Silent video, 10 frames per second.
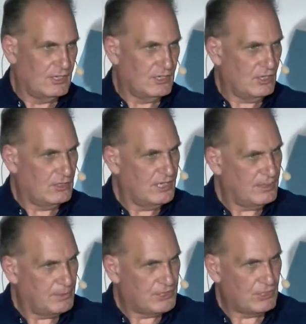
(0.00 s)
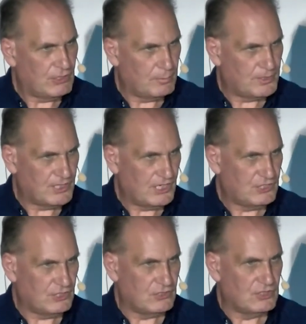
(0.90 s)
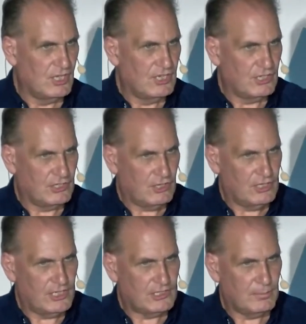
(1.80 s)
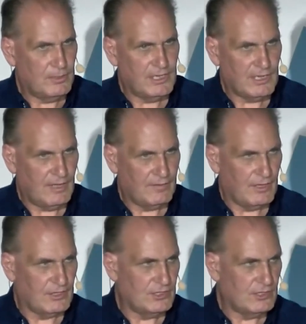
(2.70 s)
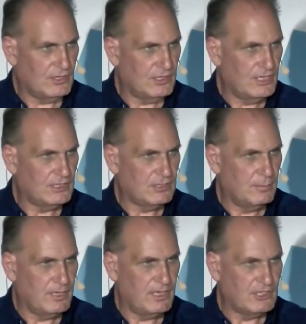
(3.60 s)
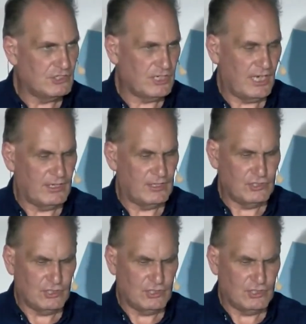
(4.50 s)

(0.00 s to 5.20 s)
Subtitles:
You don't need material possessions. You don't need to be clever. You don't need to be educated.